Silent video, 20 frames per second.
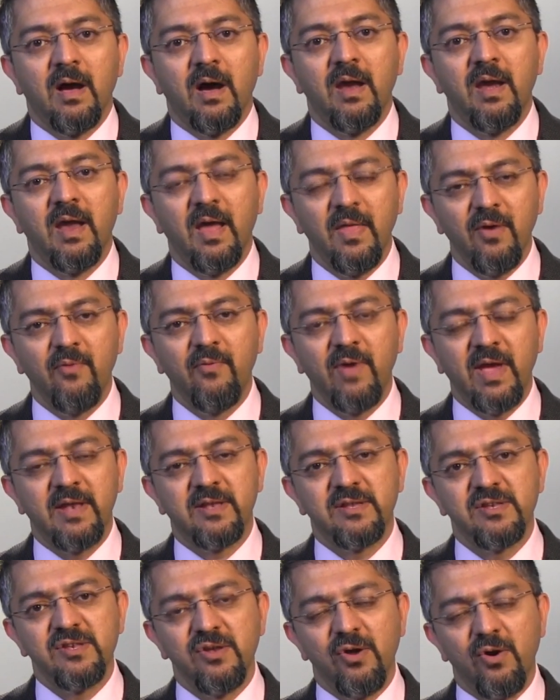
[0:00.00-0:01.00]
Another way
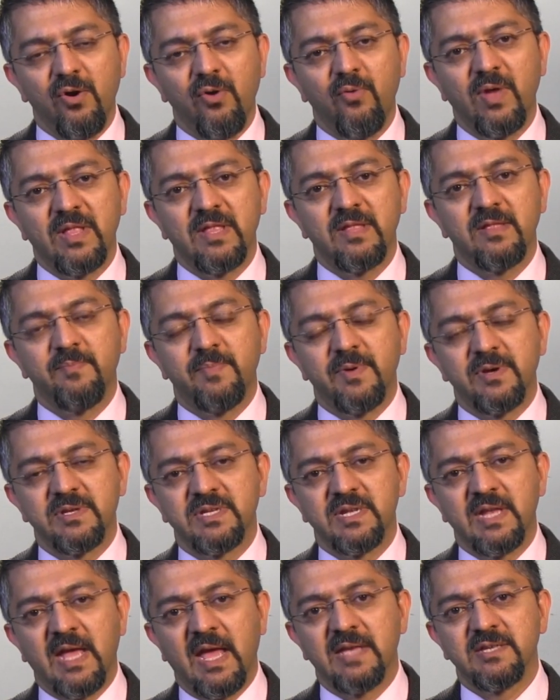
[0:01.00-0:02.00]
to know whether the
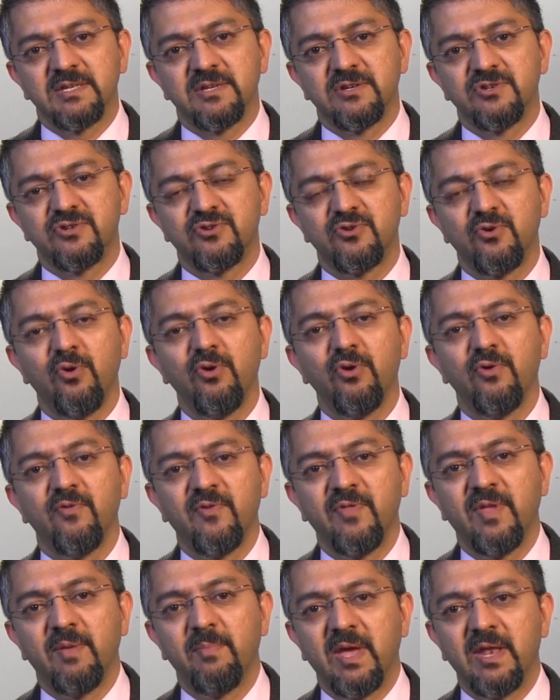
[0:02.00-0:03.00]
person has control
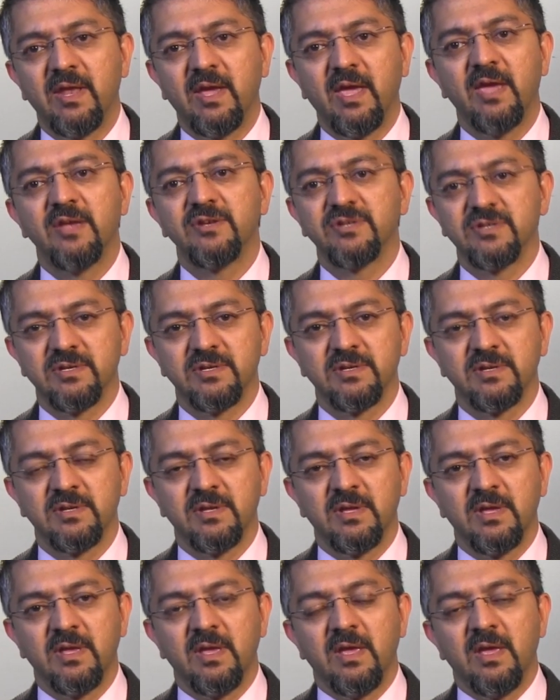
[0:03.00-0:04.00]
over their medication
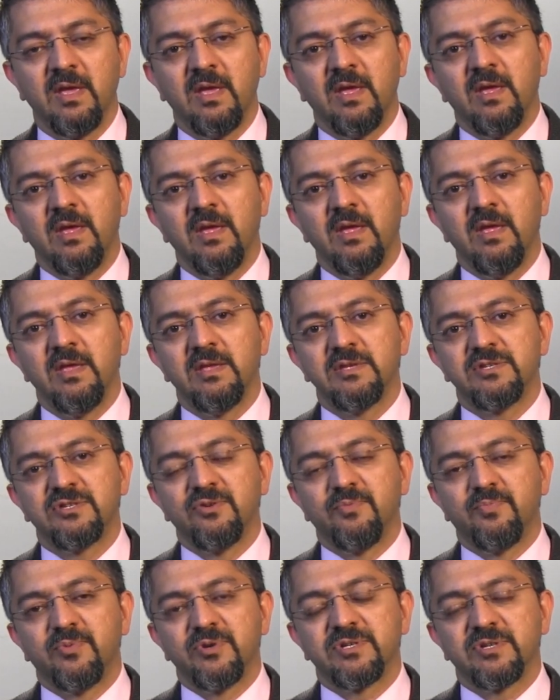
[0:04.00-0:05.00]
is
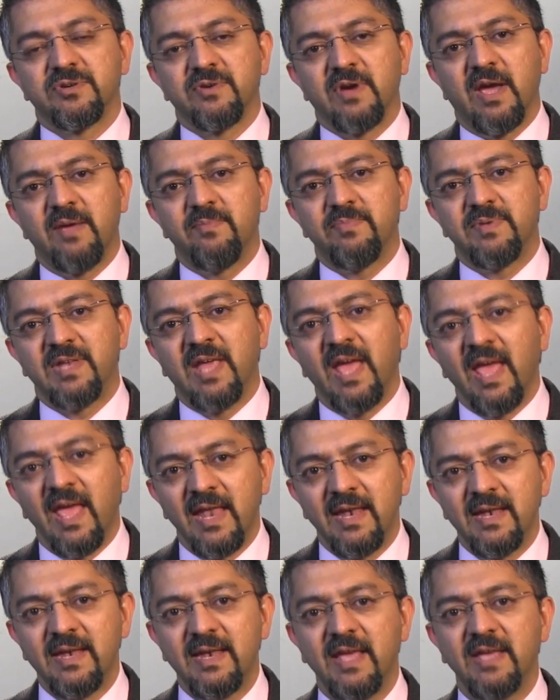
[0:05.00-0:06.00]
to prescribe
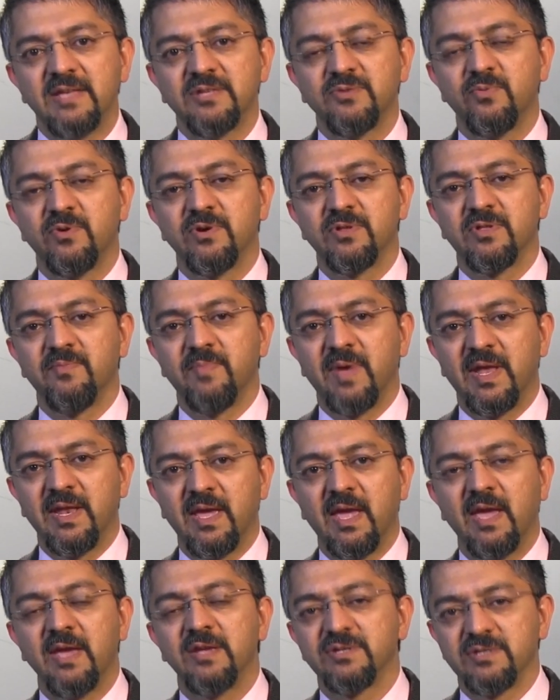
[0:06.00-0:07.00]
10 days worth of
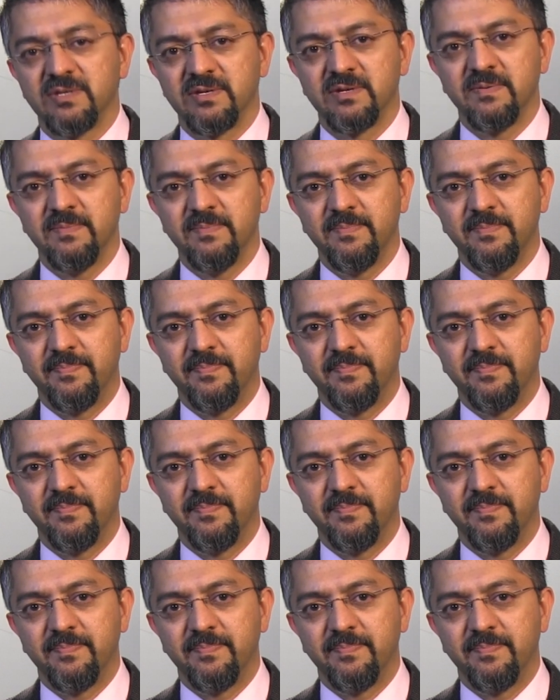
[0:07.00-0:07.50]
medication